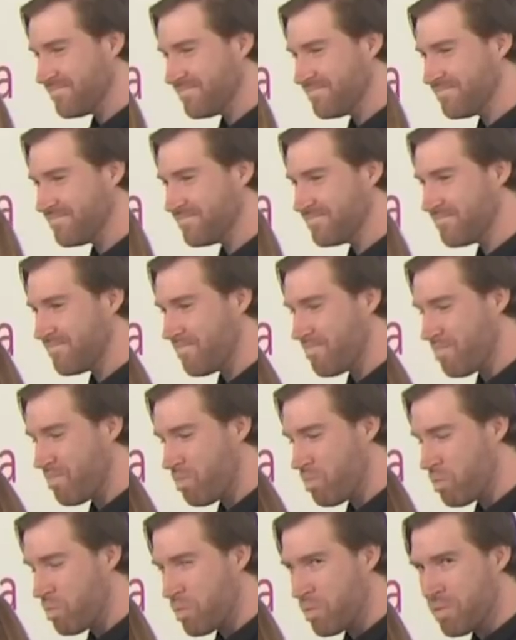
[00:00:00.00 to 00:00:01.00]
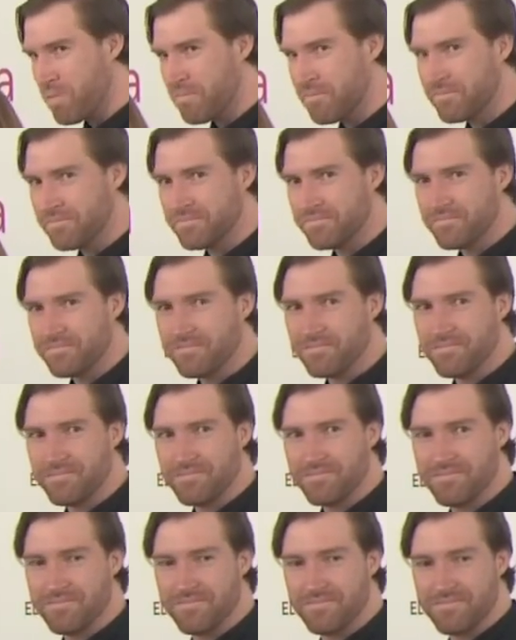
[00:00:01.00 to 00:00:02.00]

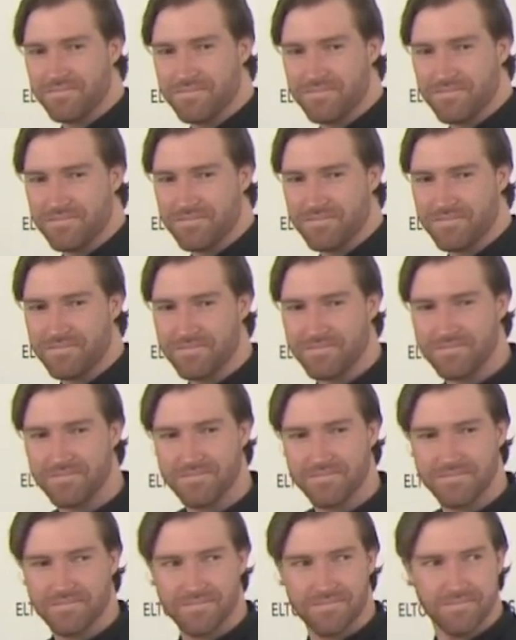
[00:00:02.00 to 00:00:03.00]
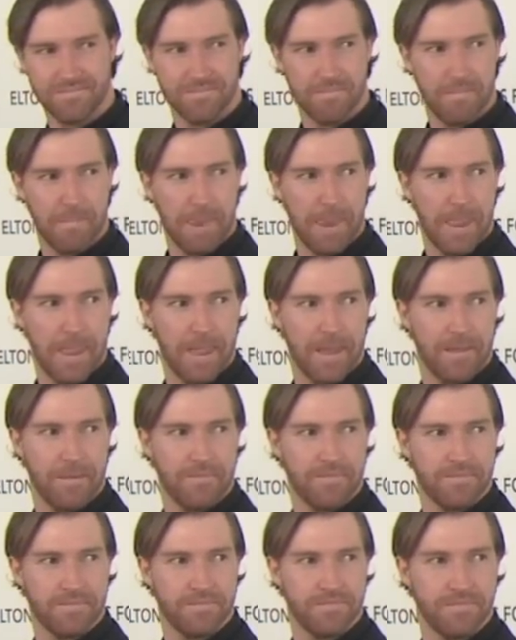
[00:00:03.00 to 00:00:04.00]

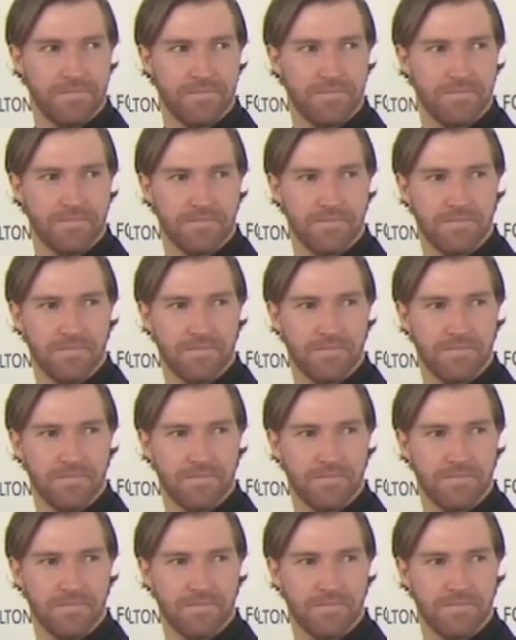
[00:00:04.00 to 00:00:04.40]
(not speaking)